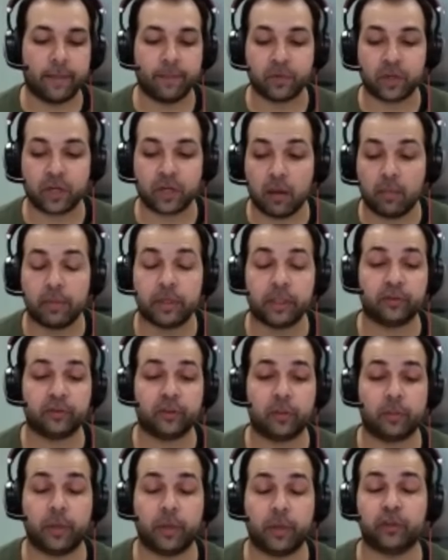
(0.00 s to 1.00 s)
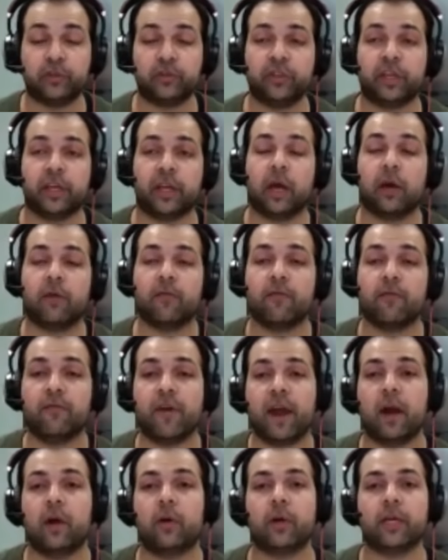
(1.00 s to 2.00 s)
companies that are purchasing
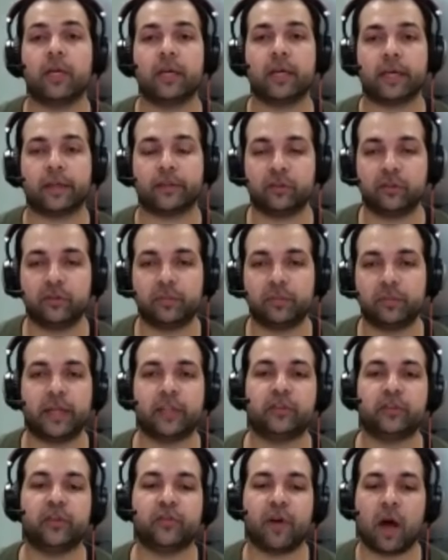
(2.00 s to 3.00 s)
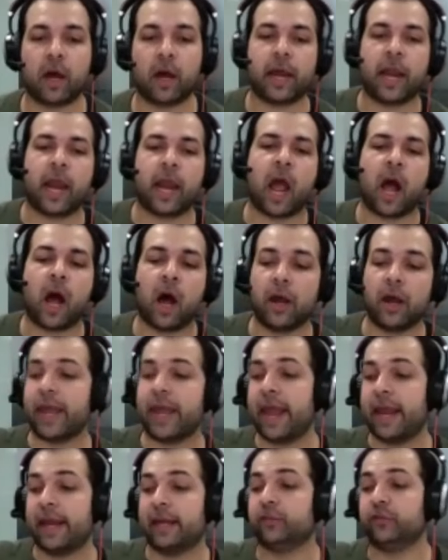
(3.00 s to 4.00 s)
very expensive
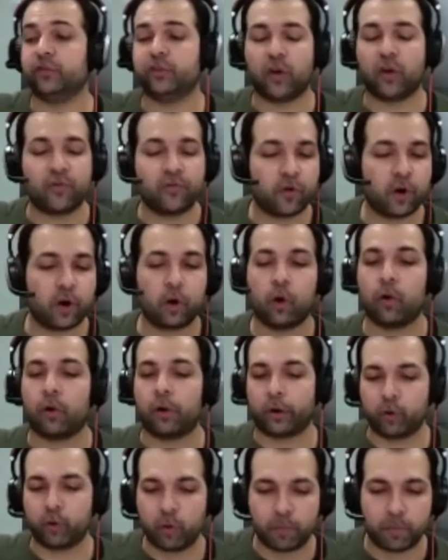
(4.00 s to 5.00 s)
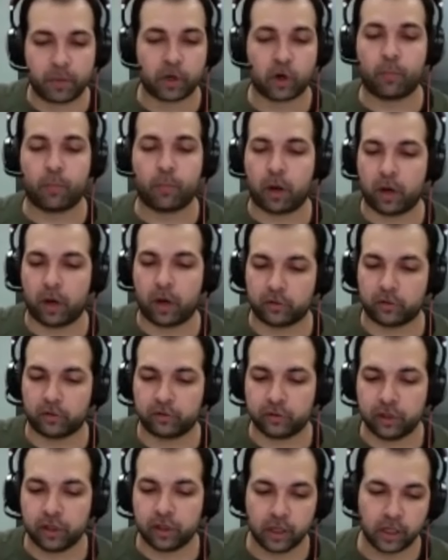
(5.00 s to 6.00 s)
high-end software or equipment or products.
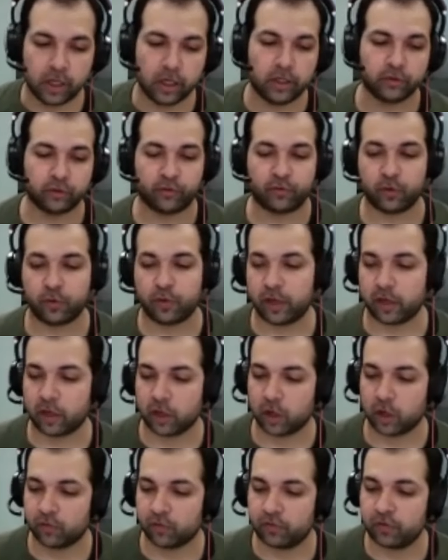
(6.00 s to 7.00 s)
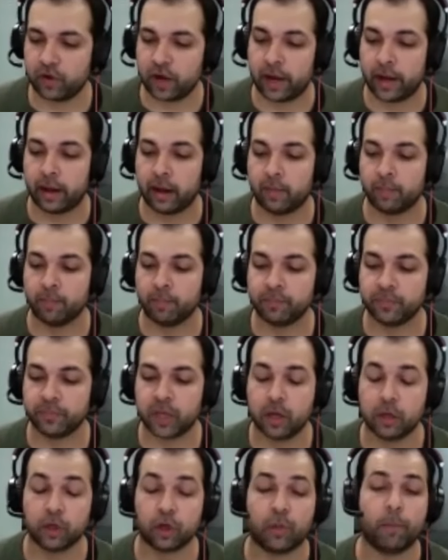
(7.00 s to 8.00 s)
So if you think of
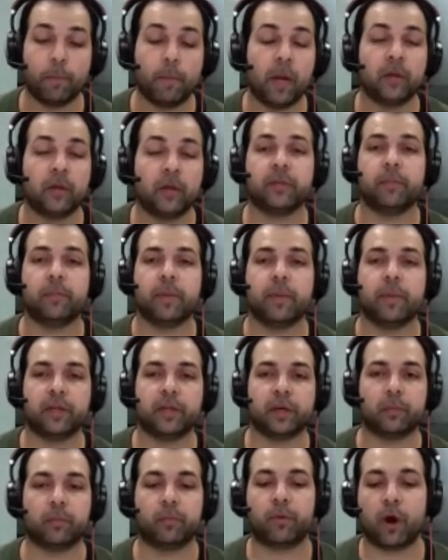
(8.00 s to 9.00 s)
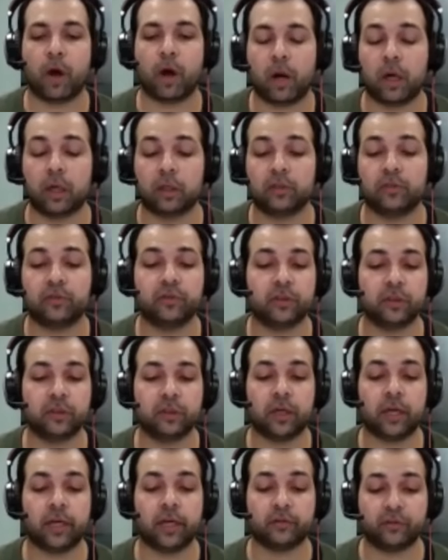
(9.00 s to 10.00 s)
multi-million products
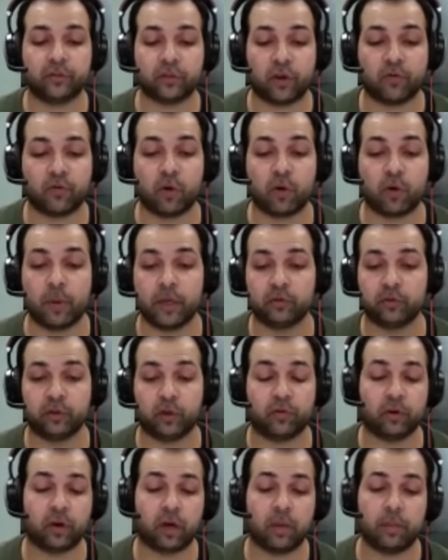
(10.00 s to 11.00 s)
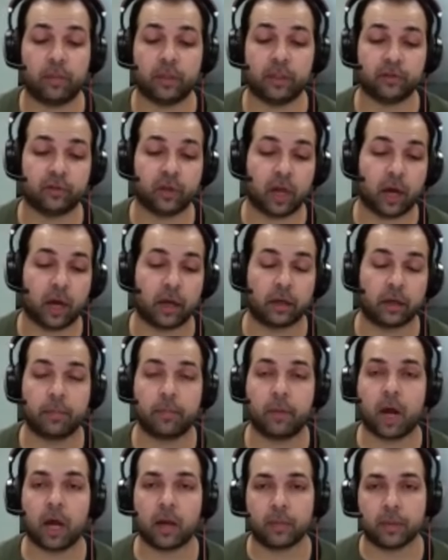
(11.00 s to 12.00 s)
and software being sold for companies like
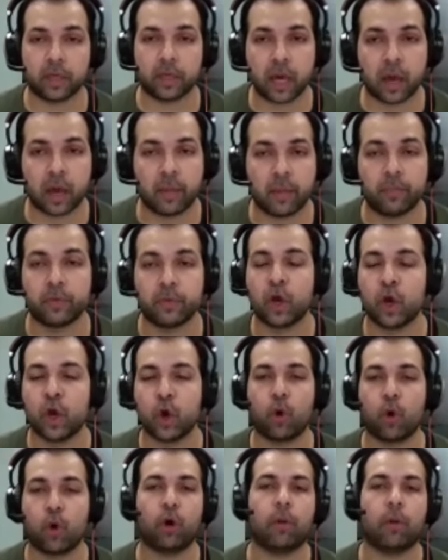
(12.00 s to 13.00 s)
IBM or